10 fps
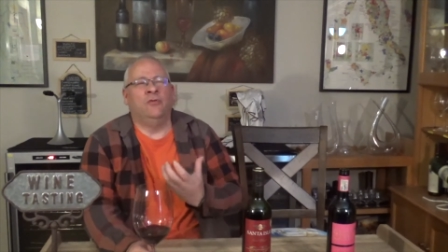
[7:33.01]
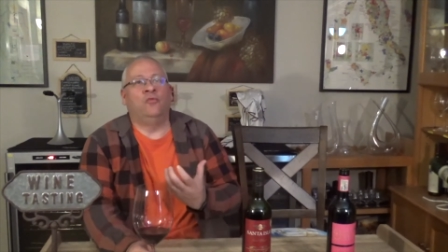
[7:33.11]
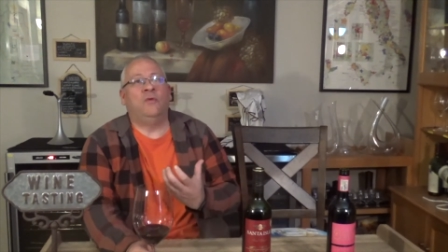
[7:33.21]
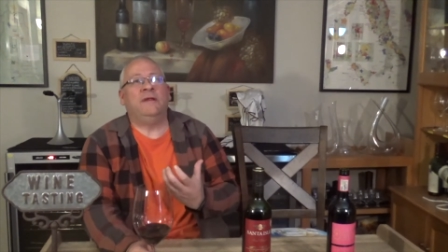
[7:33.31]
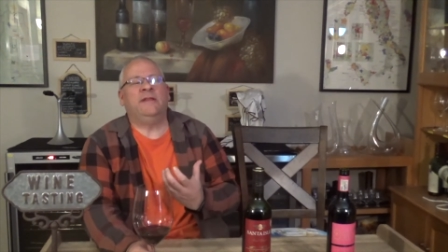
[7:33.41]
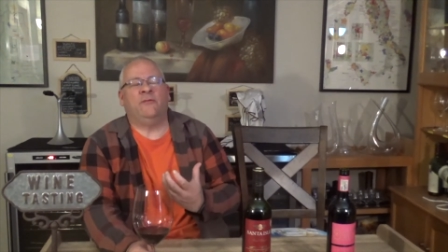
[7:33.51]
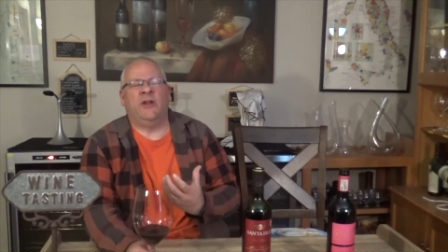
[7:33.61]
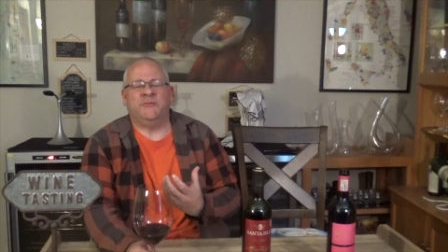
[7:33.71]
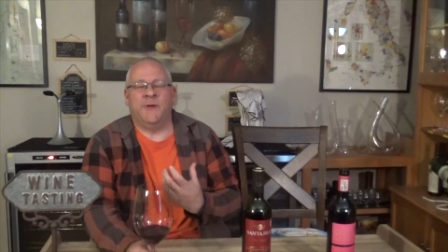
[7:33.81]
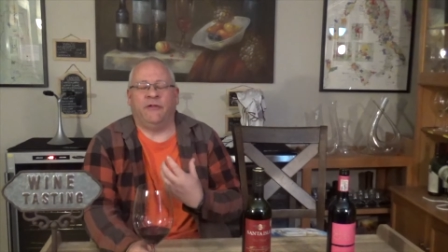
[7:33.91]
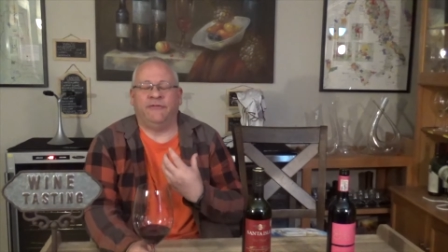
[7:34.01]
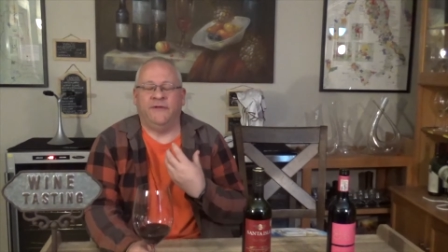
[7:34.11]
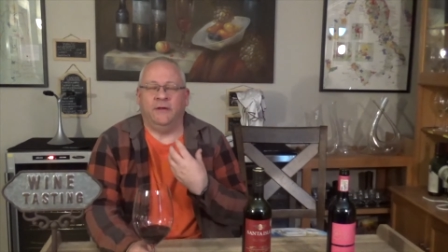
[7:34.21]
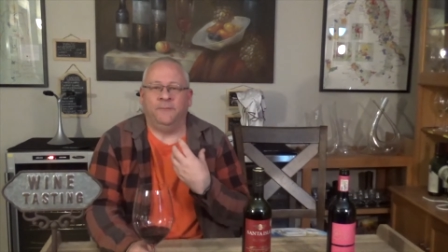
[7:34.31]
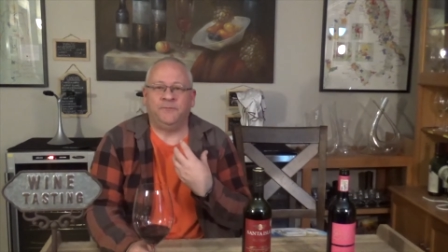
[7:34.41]
really rich
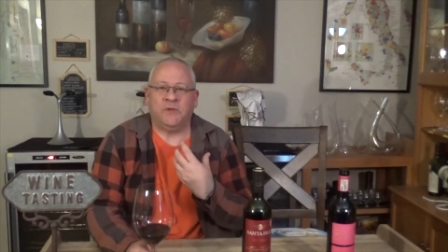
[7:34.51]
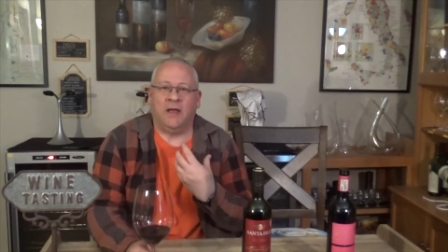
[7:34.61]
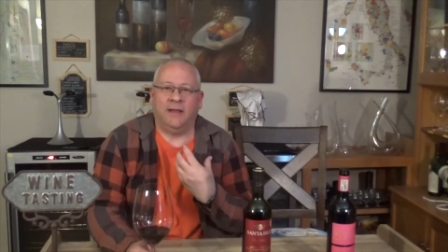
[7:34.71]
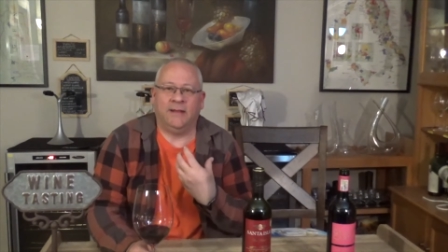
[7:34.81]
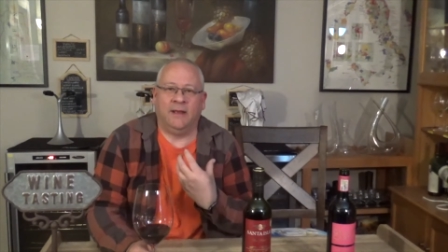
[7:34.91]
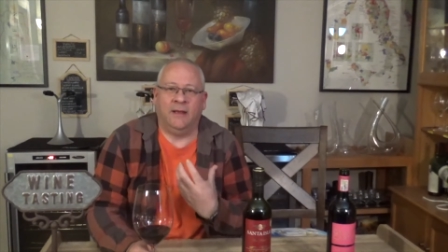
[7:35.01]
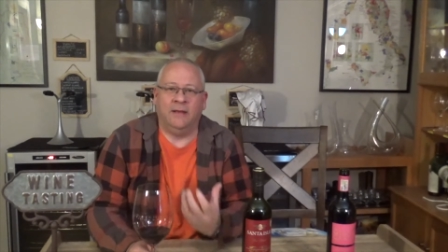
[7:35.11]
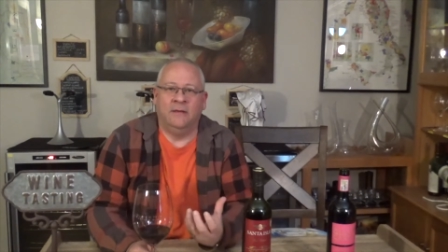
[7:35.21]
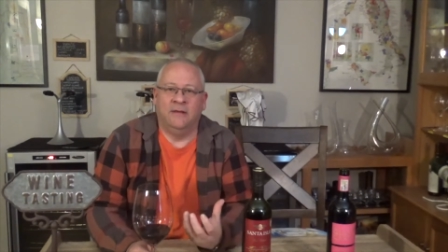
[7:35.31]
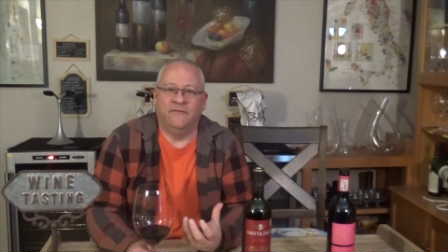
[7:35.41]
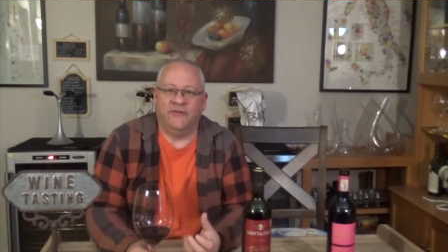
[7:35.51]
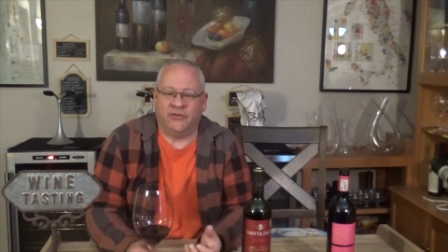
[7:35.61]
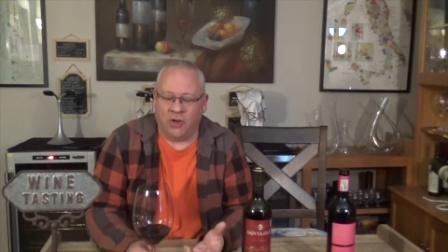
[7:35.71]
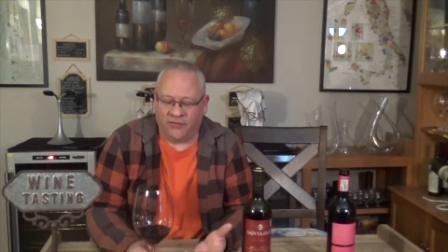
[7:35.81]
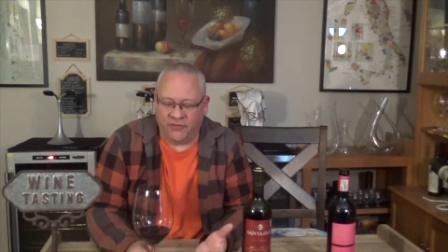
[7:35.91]
mouthfeel, like
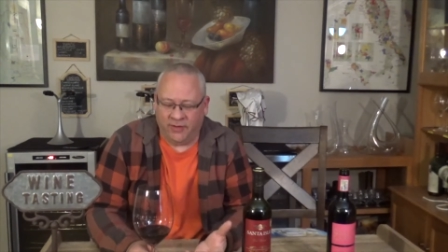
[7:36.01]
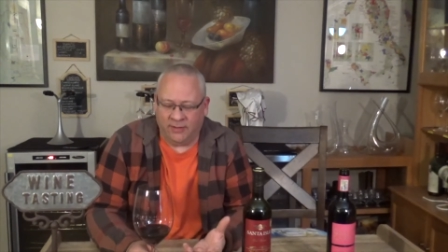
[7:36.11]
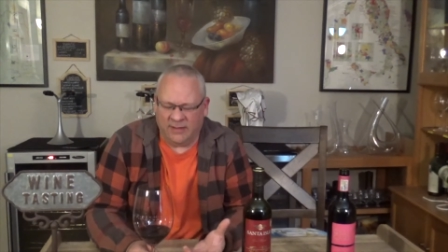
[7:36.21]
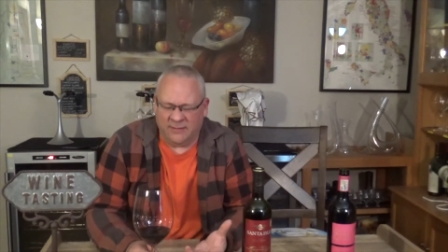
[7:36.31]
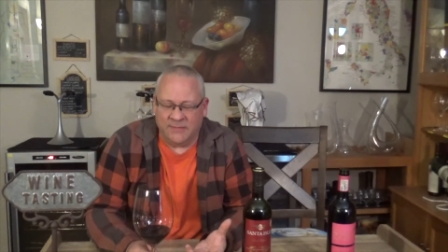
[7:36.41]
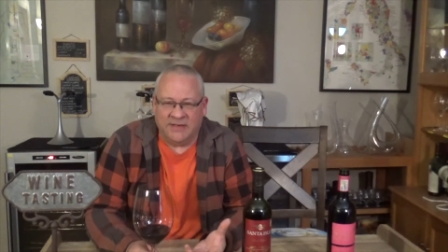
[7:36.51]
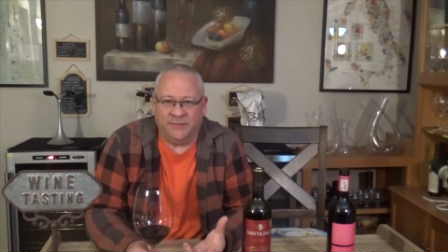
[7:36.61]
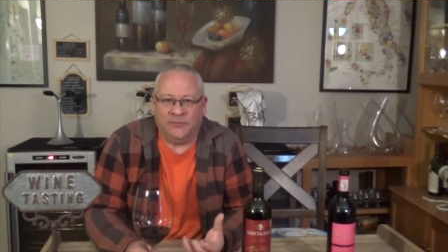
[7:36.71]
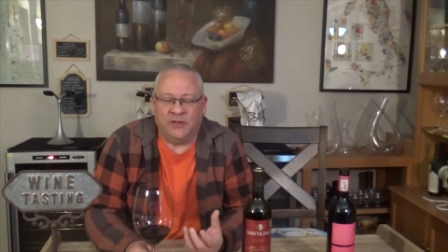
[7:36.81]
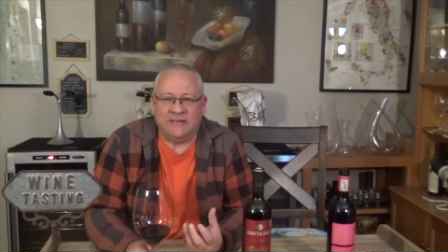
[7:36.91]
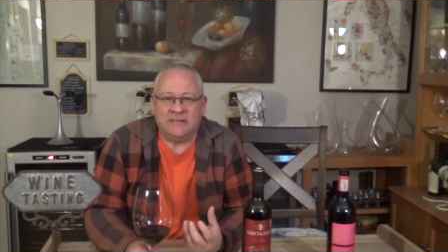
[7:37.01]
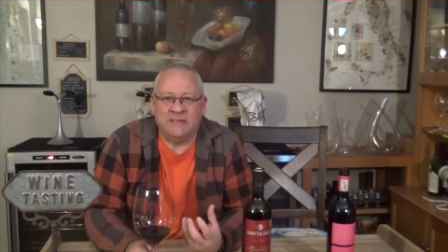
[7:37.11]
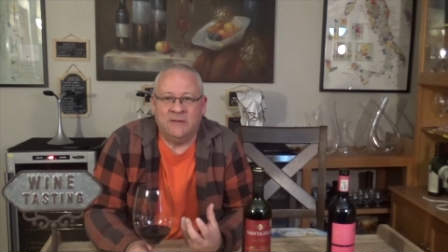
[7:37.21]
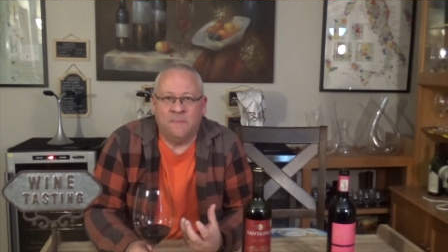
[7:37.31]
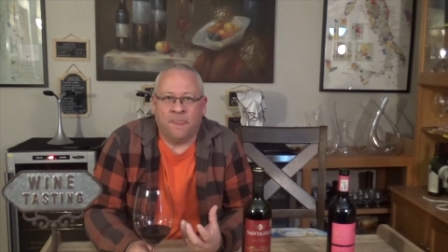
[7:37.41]
viscosity medium
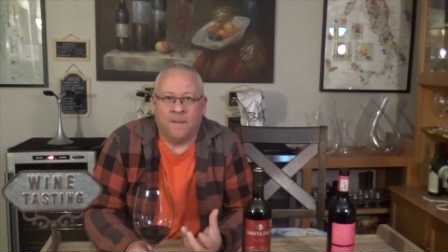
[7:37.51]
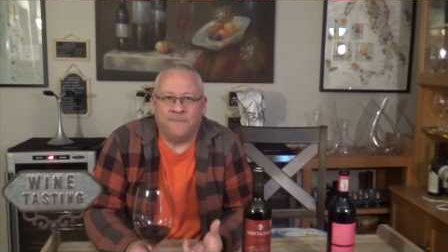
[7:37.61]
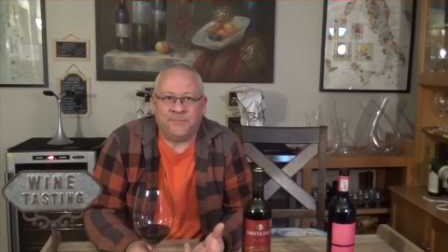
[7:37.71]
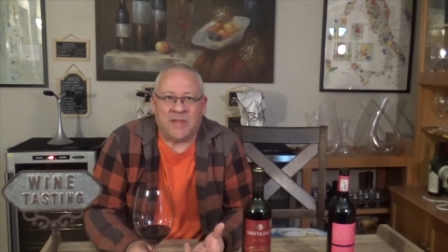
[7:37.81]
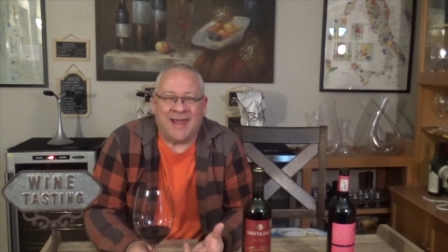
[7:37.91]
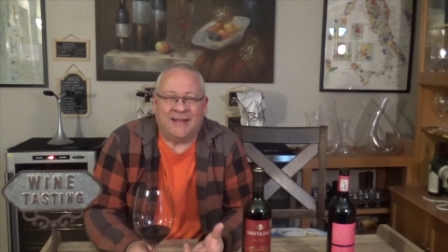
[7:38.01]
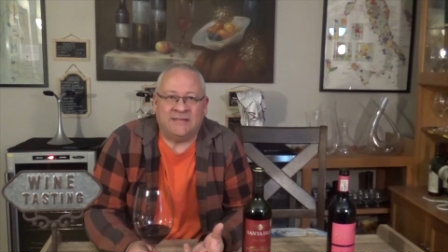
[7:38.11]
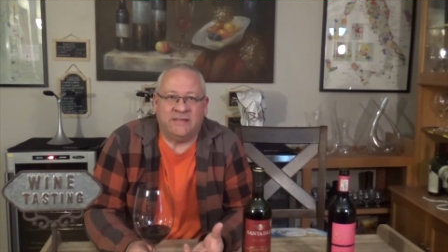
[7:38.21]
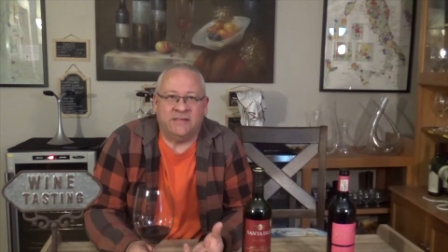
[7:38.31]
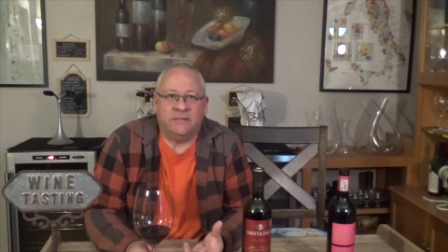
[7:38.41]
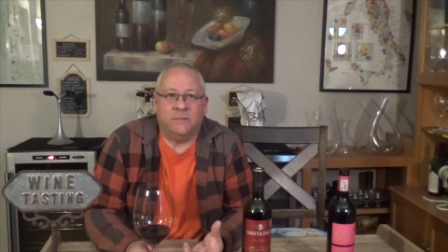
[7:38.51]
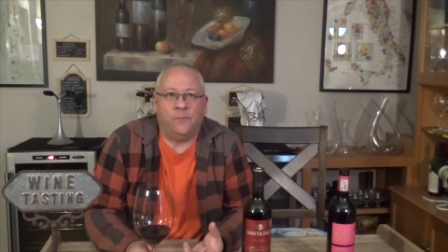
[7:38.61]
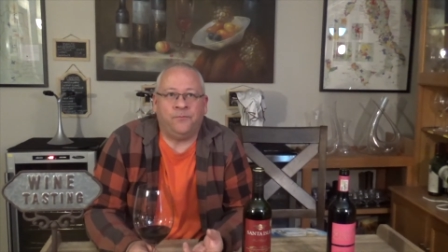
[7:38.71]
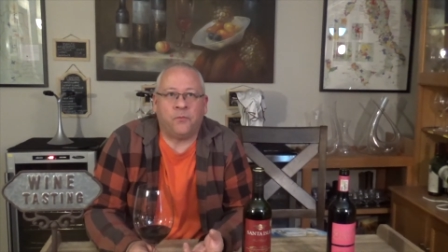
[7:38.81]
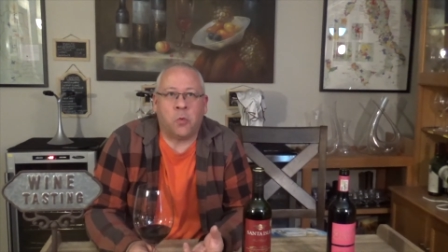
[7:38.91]
plus, acids
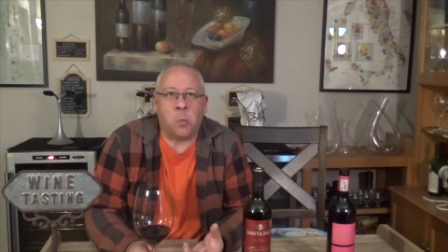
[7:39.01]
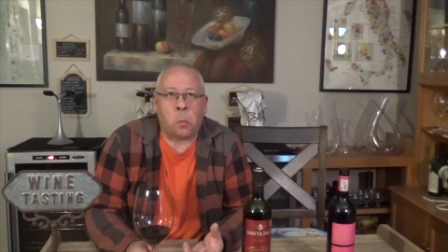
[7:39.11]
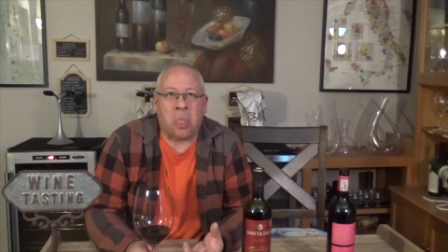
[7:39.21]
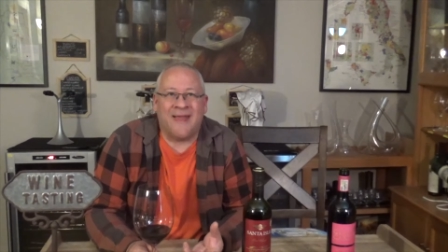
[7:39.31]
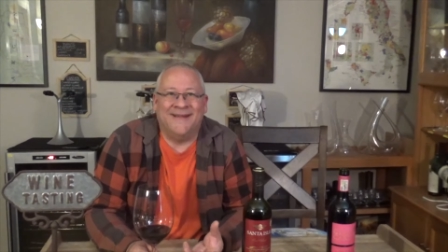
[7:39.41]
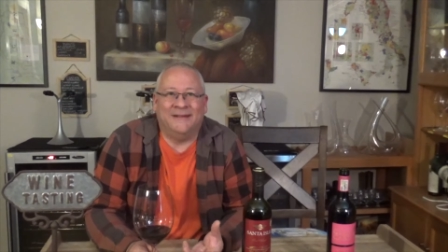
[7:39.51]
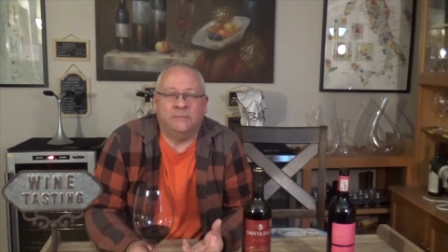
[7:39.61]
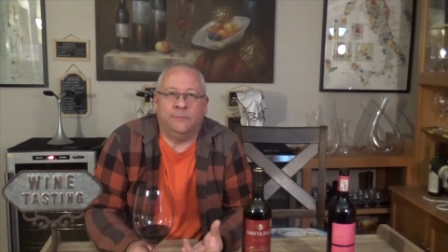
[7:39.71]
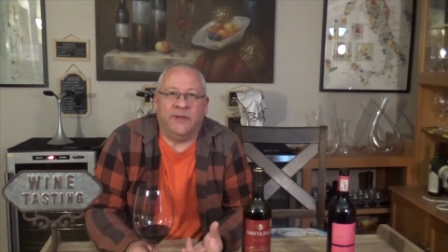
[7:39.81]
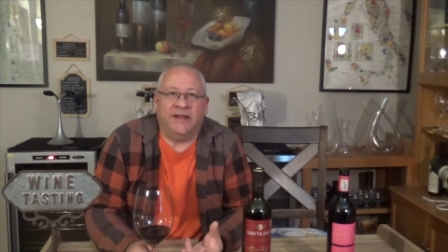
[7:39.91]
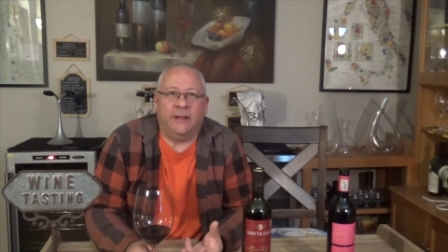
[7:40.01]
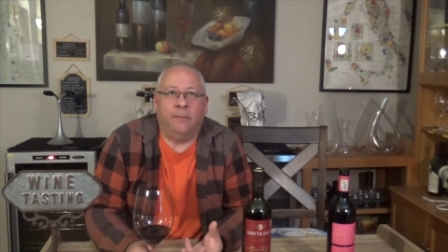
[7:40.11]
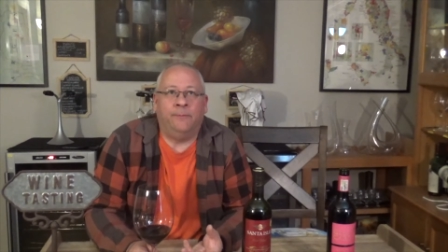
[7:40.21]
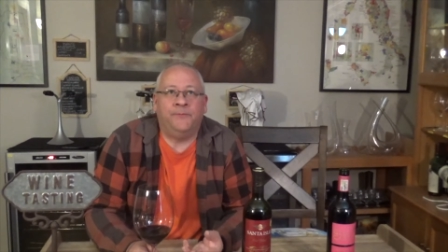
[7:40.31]
medium